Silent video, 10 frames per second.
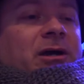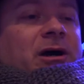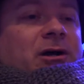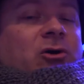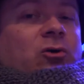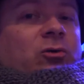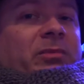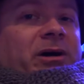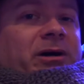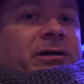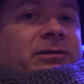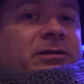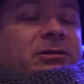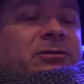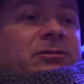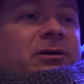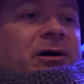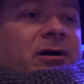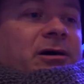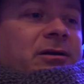a cool mod to do
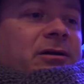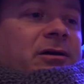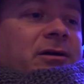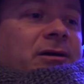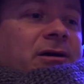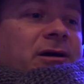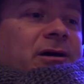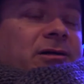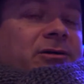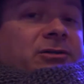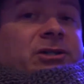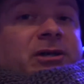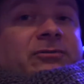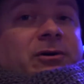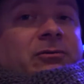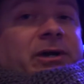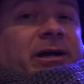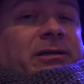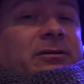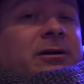on your GFO
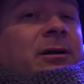reactor.